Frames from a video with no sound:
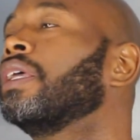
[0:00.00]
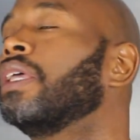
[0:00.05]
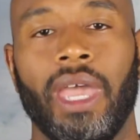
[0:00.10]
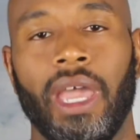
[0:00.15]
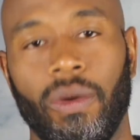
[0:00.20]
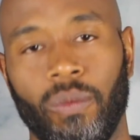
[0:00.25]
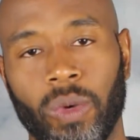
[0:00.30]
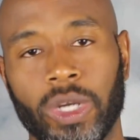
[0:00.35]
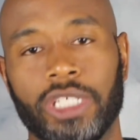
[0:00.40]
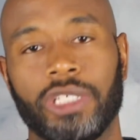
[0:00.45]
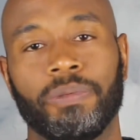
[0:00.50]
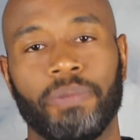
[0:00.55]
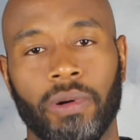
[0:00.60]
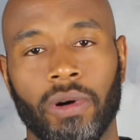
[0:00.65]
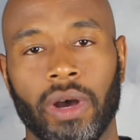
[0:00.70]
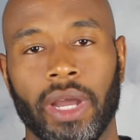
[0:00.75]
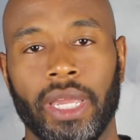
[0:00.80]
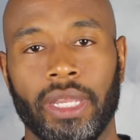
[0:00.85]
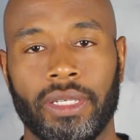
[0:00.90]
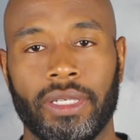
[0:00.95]
At which
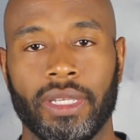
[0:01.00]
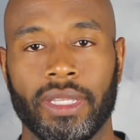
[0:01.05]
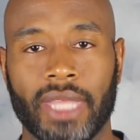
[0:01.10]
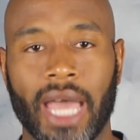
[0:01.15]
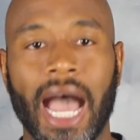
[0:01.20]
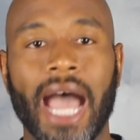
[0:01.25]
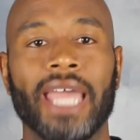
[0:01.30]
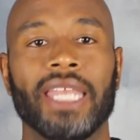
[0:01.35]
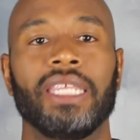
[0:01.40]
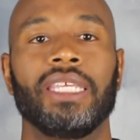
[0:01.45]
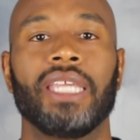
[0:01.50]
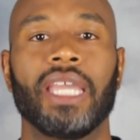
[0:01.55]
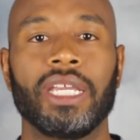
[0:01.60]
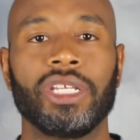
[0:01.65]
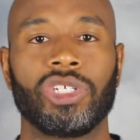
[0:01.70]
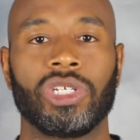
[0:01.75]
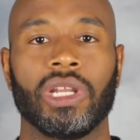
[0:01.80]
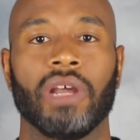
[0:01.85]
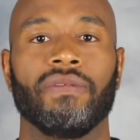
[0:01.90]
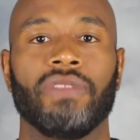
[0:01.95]
point the
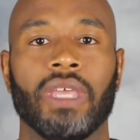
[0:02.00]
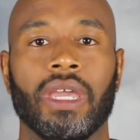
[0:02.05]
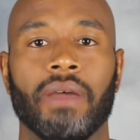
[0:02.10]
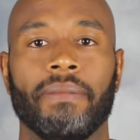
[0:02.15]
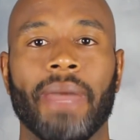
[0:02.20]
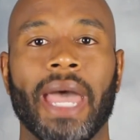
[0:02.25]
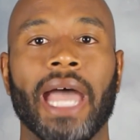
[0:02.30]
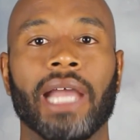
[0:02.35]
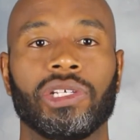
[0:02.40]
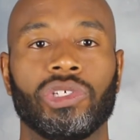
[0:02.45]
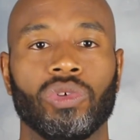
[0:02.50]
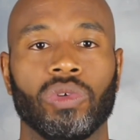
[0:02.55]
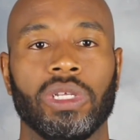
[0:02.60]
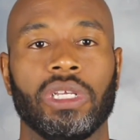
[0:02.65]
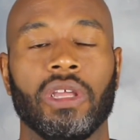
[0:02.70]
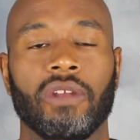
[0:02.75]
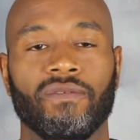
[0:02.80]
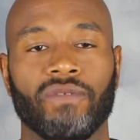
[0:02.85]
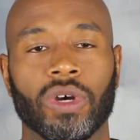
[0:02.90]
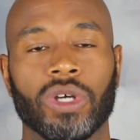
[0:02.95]
ideation of them actually
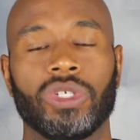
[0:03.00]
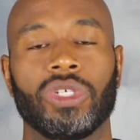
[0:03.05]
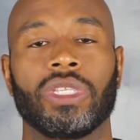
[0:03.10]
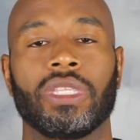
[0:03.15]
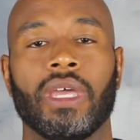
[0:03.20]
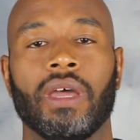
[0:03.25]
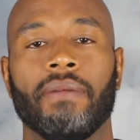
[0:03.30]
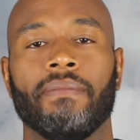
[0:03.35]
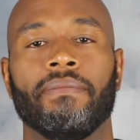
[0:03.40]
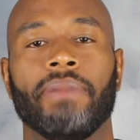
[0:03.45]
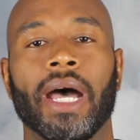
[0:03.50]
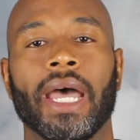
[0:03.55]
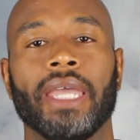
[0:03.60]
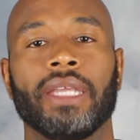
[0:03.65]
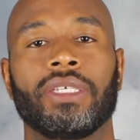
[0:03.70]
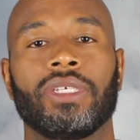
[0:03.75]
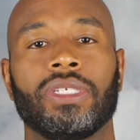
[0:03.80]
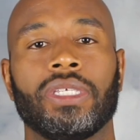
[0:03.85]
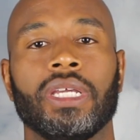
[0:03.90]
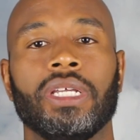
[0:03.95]
converts them, by
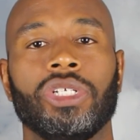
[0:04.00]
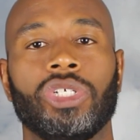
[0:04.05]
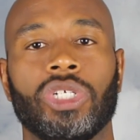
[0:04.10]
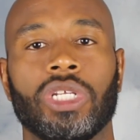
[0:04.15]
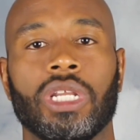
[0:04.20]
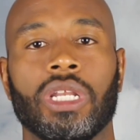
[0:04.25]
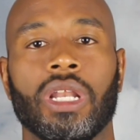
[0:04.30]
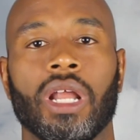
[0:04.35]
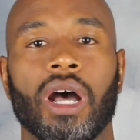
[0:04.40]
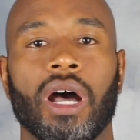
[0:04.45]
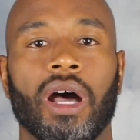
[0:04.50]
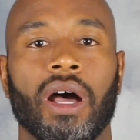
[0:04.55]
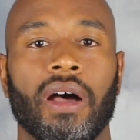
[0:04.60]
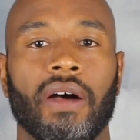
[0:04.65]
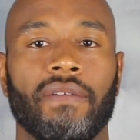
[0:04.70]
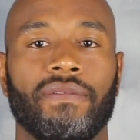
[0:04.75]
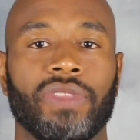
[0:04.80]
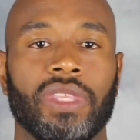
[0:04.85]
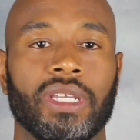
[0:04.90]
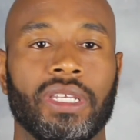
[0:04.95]
extension
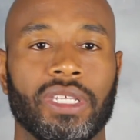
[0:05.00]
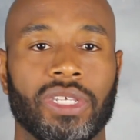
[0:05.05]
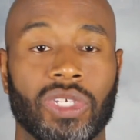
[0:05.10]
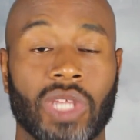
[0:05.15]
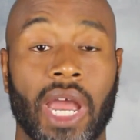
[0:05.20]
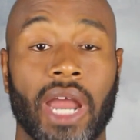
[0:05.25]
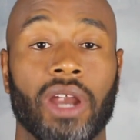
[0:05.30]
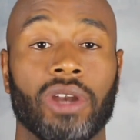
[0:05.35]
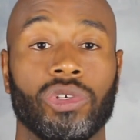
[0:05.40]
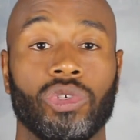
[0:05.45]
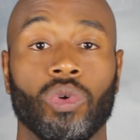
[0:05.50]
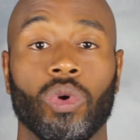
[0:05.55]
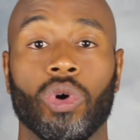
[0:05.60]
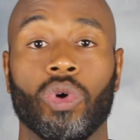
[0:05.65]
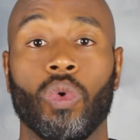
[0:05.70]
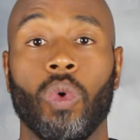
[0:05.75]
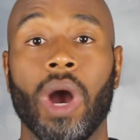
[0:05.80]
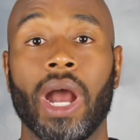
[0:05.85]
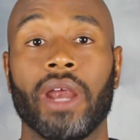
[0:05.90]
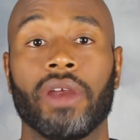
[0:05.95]
of the desire to
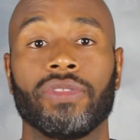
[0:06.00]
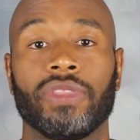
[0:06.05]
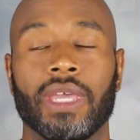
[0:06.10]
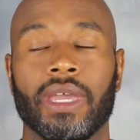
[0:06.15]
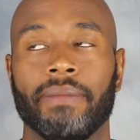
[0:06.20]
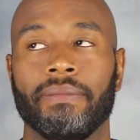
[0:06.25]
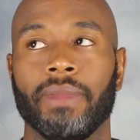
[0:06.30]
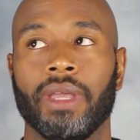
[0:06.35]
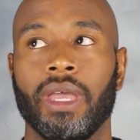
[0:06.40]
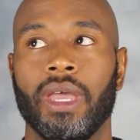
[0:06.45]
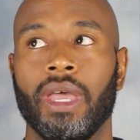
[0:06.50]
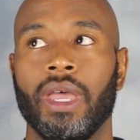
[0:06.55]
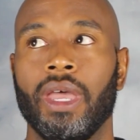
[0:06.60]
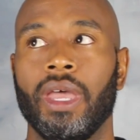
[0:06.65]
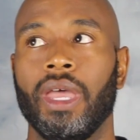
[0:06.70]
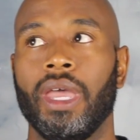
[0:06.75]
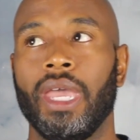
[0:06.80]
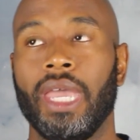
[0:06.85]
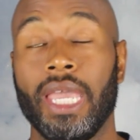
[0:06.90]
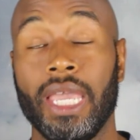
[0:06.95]
acquire them,
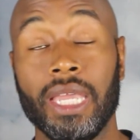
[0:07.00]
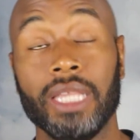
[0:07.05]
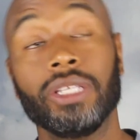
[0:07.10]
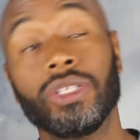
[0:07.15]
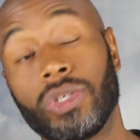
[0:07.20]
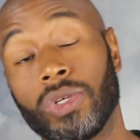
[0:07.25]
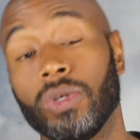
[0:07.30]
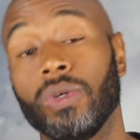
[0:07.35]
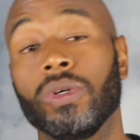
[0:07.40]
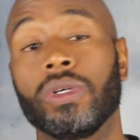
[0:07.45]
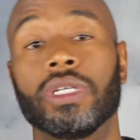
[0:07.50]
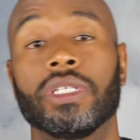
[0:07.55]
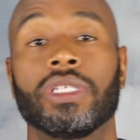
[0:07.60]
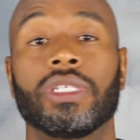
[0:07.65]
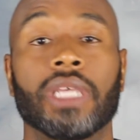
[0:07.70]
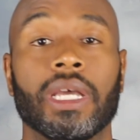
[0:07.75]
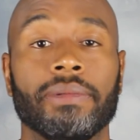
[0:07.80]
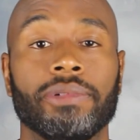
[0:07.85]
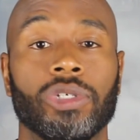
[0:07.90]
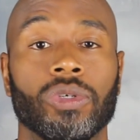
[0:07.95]
into
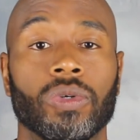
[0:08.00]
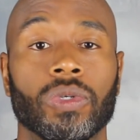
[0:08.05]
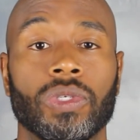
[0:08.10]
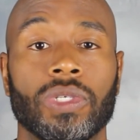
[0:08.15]
conceptual